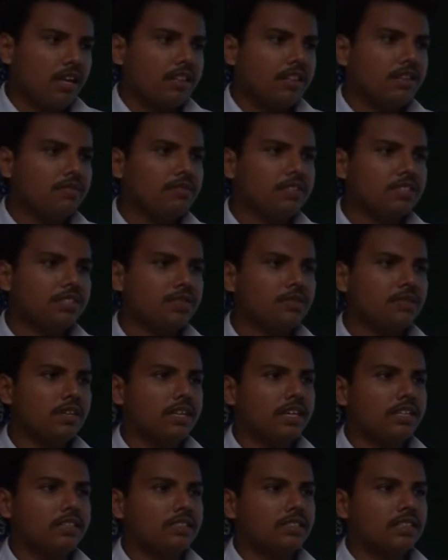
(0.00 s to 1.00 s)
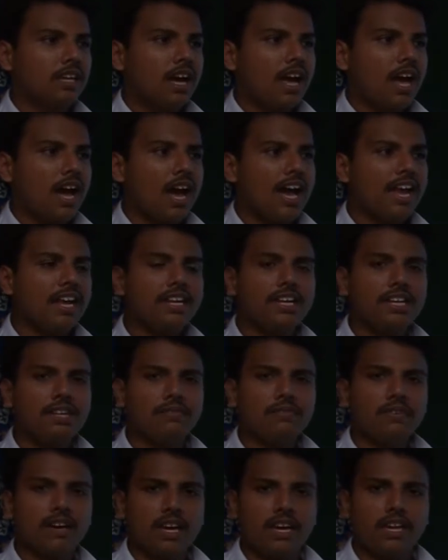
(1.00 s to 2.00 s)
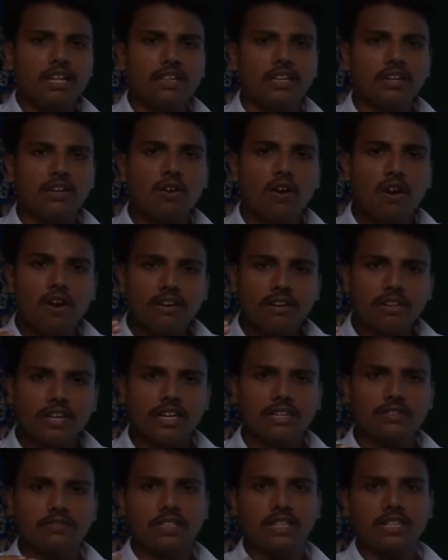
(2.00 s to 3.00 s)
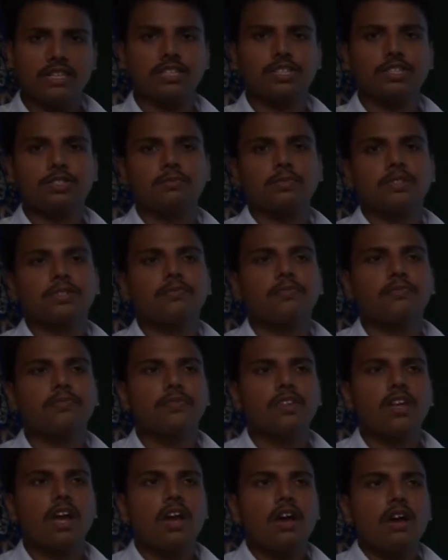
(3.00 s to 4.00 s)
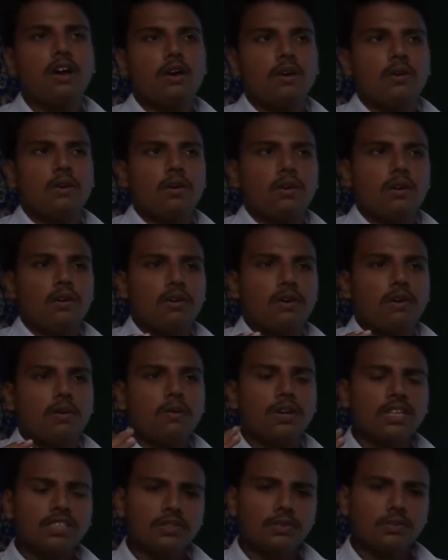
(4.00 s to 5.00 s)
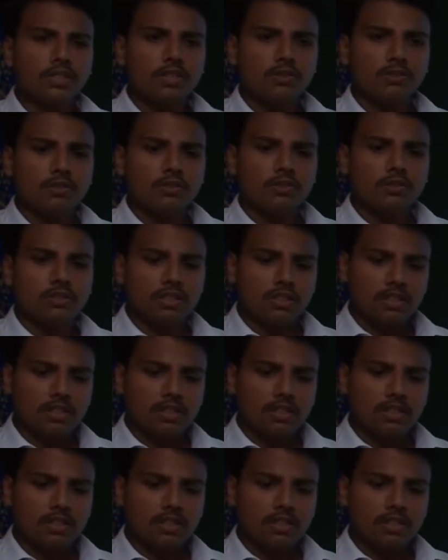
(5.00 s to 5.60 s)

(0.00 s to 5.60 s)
The first one is identify the contract with the customer. Once we know